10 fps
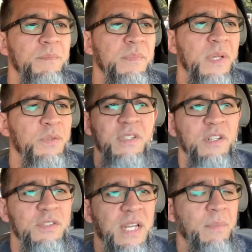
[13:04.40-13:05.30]
it was just a
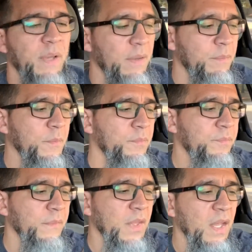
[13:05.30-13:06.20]
little tiny bit.
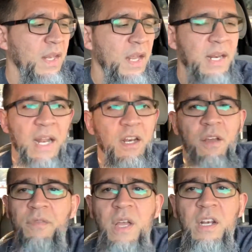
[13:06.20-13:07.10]
And I
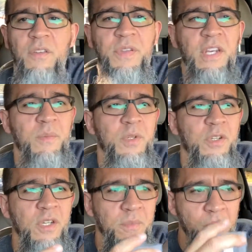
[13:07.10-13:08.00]
love eating them. They're good.